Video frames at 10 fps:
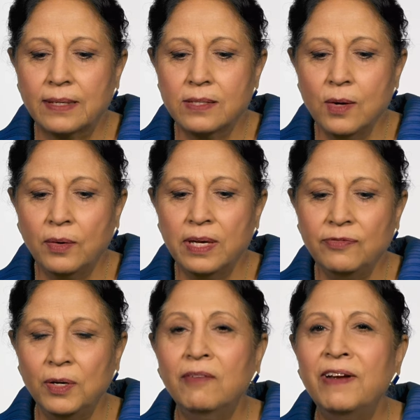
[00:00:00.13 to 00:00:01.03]
So
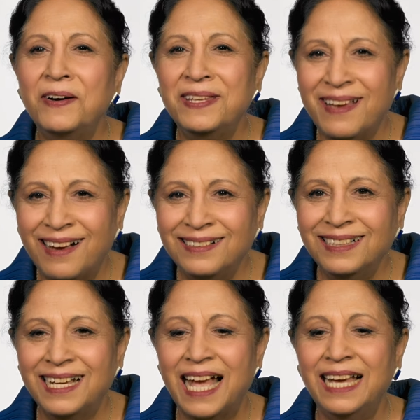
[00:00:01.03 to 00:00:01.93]
if you're very
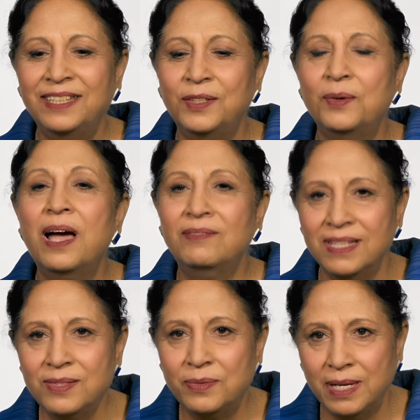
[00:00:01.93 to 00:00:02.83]
young and you have
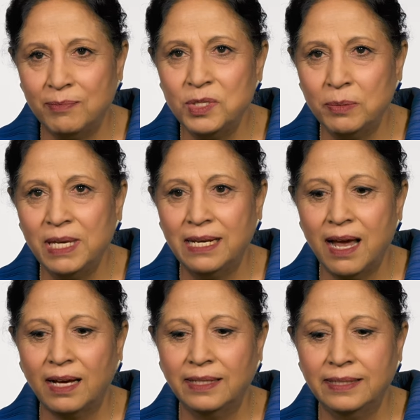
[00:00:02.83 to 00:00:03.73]
this dream to be an
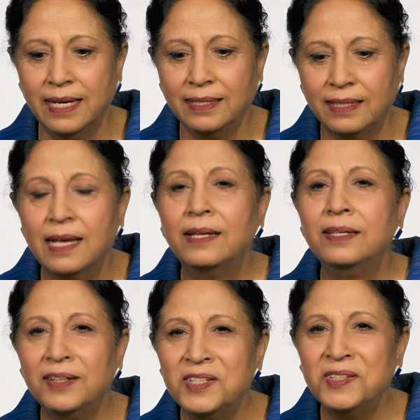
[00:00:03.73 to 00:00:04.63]
architect,
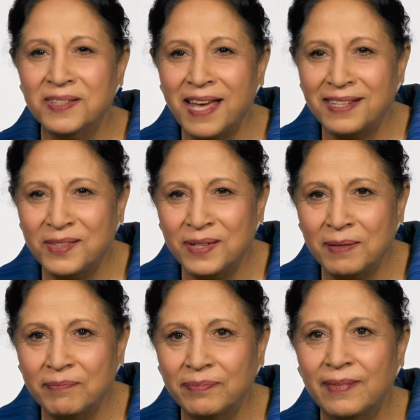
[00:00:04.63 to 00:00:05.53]
nurture that
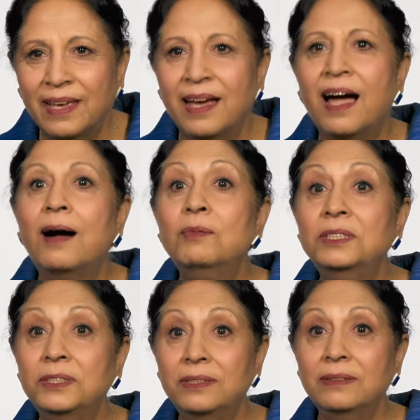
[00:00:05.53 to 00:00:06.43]
dream. How
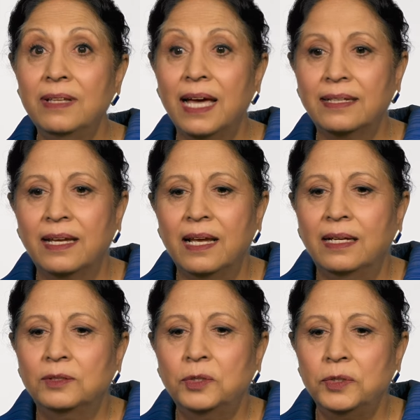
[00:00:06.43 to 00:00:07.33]
would you do that?
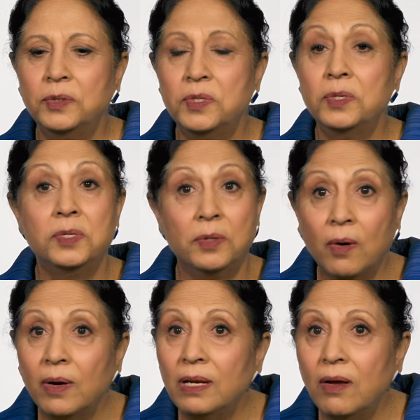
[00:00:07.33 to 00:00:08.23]
So you should
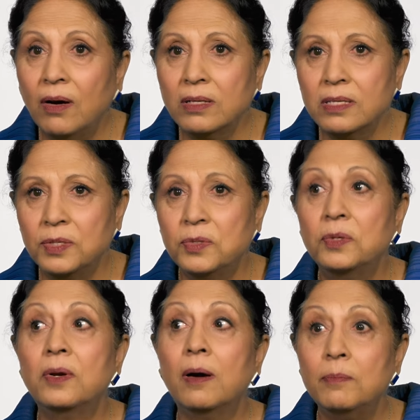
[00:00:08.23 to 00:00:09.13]
draw a lot. You
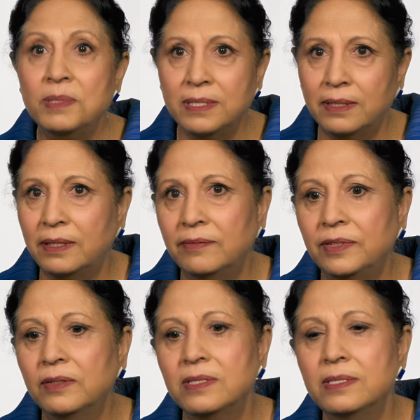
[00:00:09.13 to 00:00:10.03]
should observe
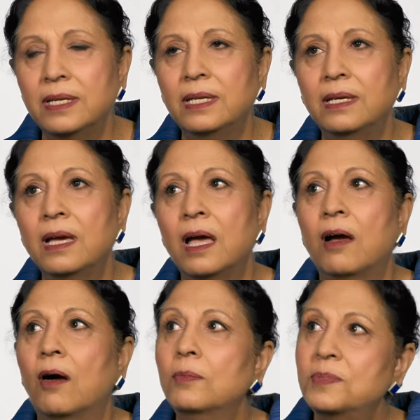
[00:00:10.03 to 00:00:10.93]
your city,
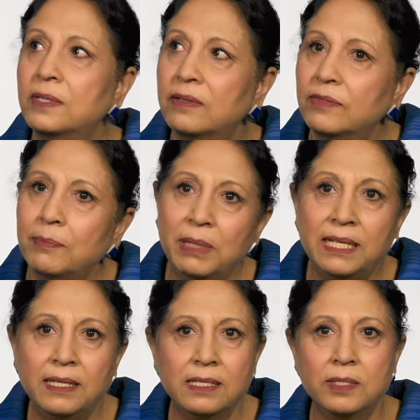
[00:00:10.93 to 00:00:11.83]
observe the
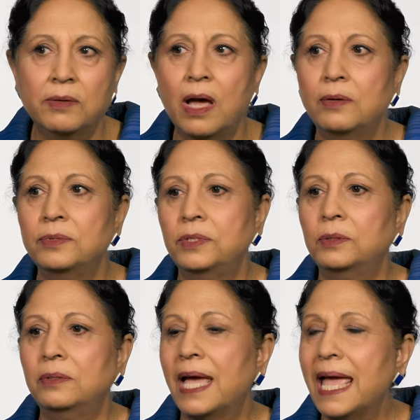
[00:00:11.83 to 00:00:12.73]
buildings around
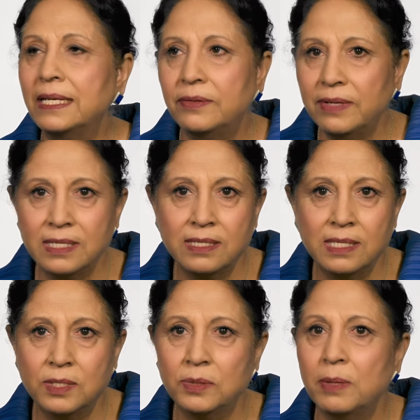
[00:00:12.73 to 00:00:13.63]
you, the
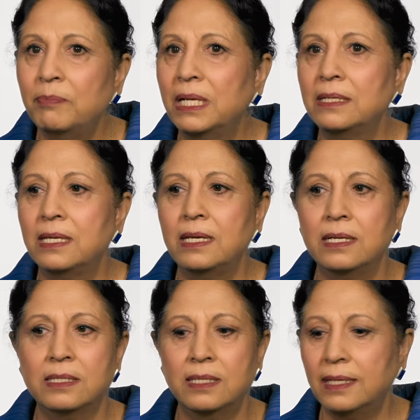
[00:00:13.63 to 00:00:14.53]
entrances to the
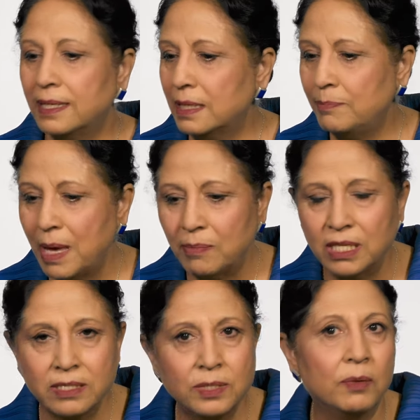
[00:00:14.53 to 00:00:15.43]
buildings, the little
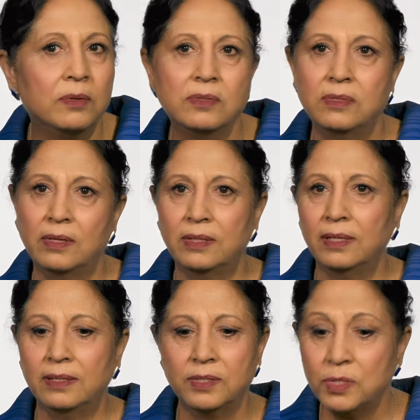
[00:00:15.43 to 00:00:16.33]
pebble stones on
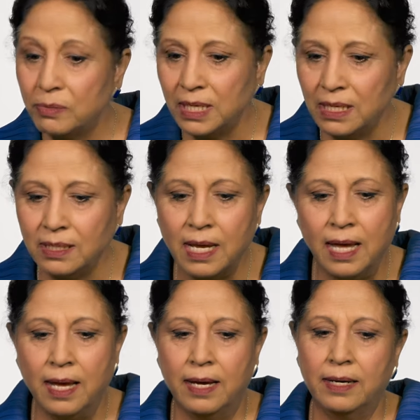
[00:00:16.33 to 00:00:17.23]
the street,
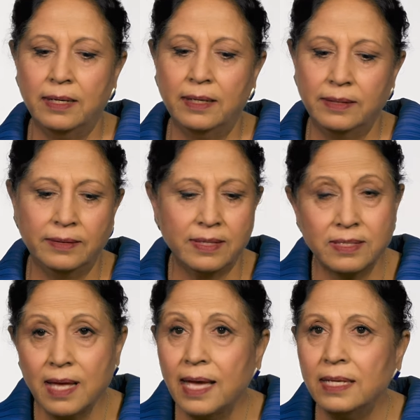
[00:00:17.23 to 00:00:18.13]
uh, the
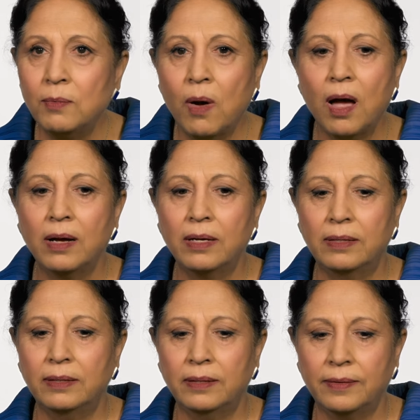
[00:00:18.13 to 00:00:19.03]
sidewalk,
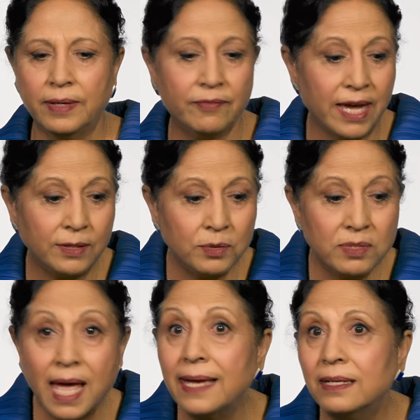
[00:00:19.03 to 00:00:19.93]
uh, where do
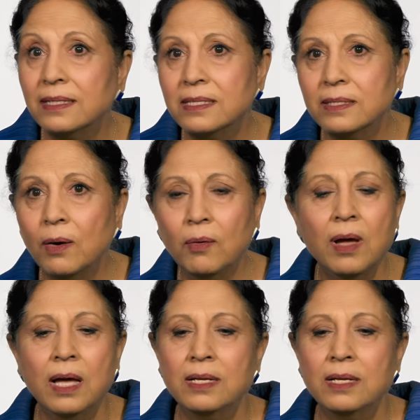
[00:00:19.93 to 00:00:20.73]
cyclists go?